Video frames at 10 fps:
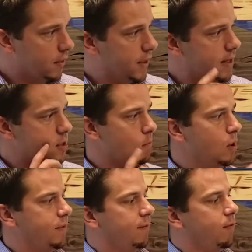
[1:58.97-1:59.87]
Things are
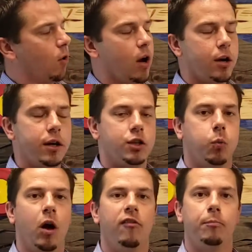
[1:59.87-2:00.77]
moving.
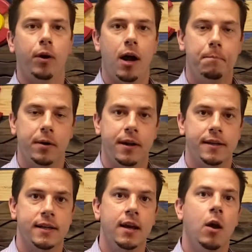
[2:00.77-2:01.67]
412
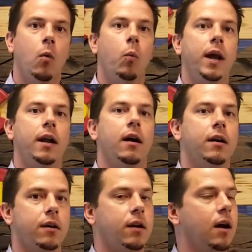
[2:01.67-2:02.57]
properties went under